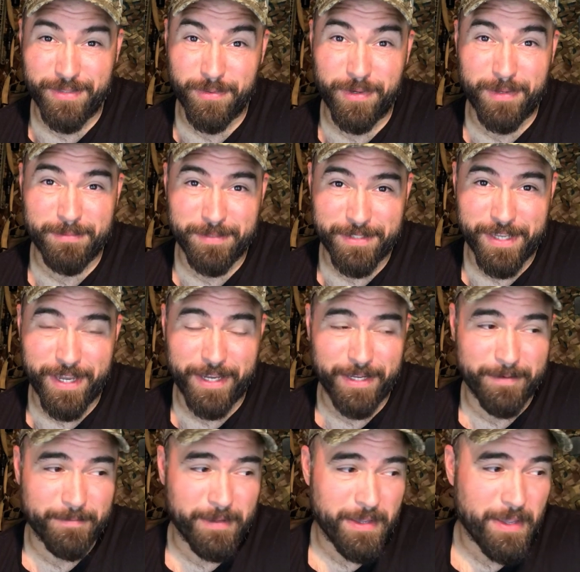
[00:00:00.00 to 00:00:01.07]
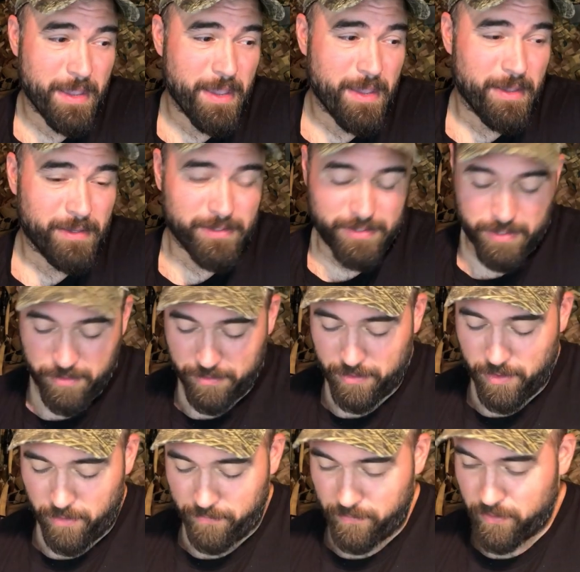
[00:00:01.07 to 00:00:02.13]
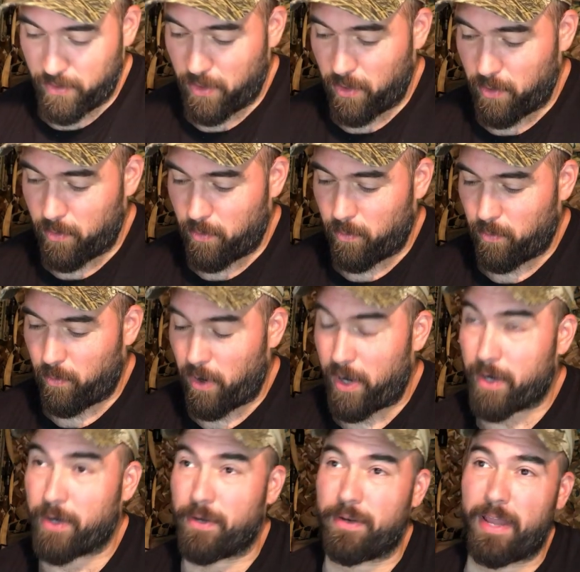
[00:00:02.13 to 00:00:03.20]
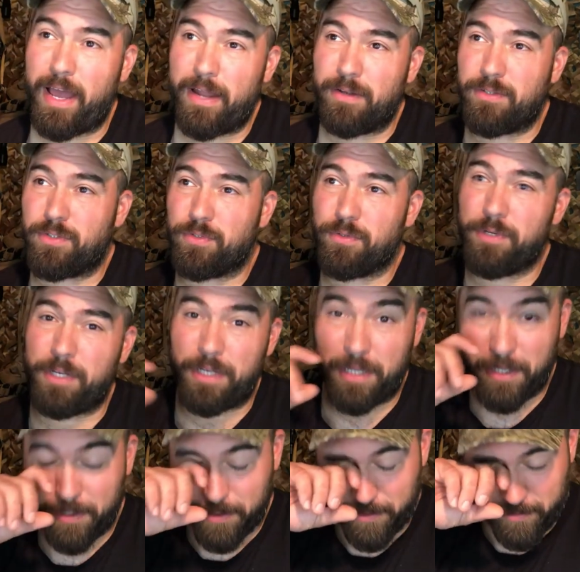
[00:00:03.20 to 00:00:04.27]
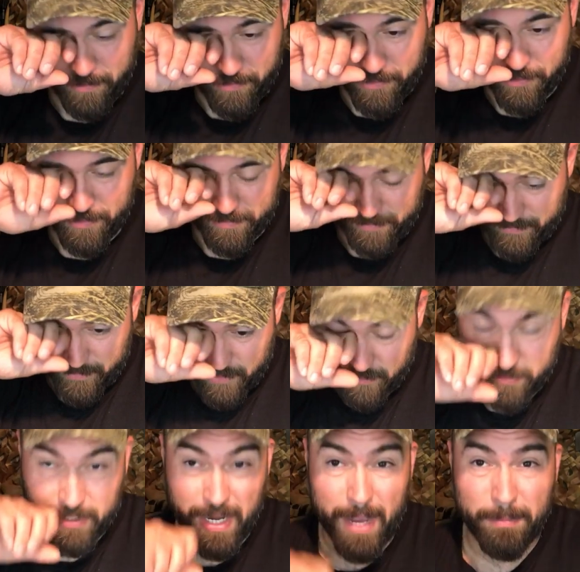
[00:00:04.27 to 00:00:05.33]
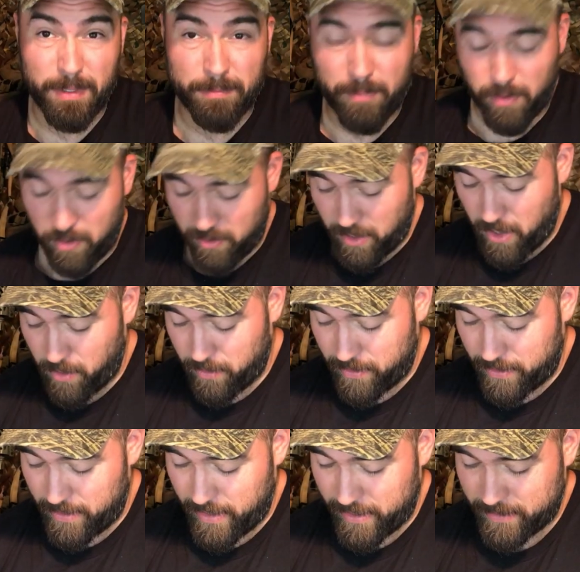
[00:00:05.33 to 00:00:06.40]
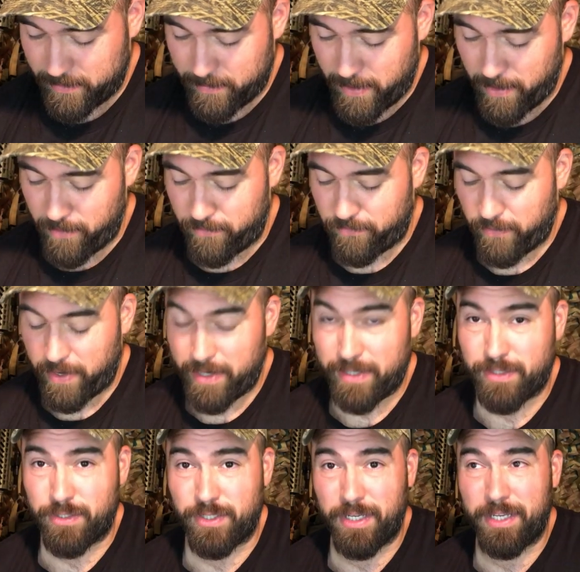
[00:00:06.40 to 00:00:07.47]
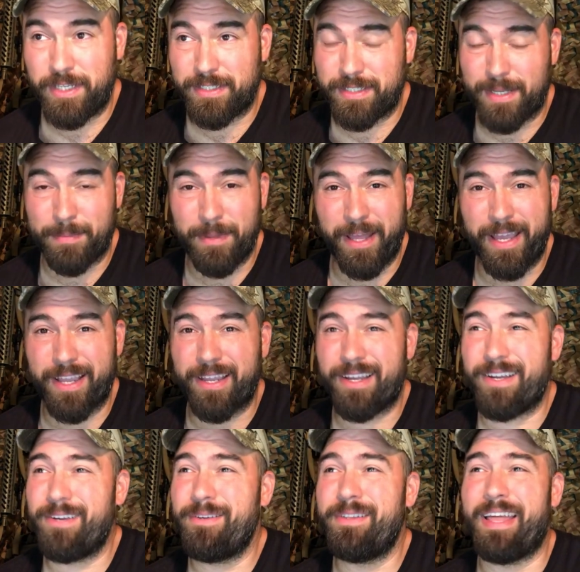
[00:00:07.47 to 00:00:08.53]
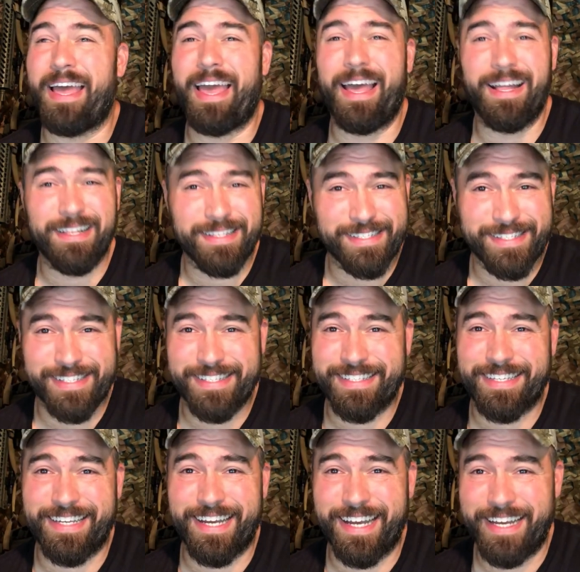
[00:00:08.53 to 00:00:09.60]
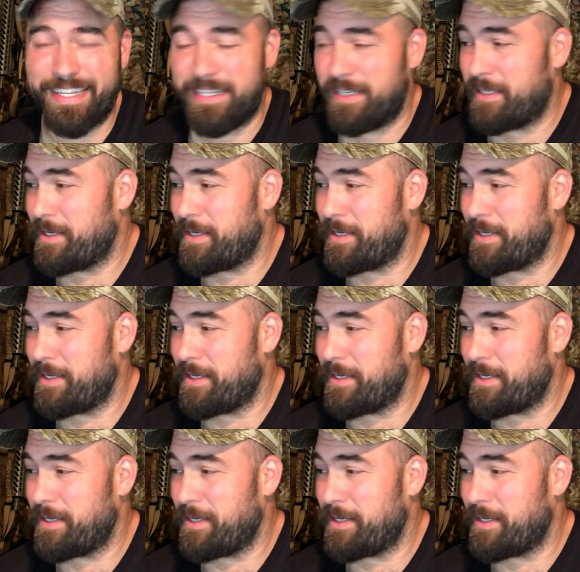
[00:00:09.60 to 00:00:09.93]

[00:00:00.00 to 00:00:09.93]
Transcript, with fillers: is what I'm saying. So, you know, you go walking down the street here in your, you know, Tommy polo and a nice pair of faded jeans, I'm like, who the hell is this guy,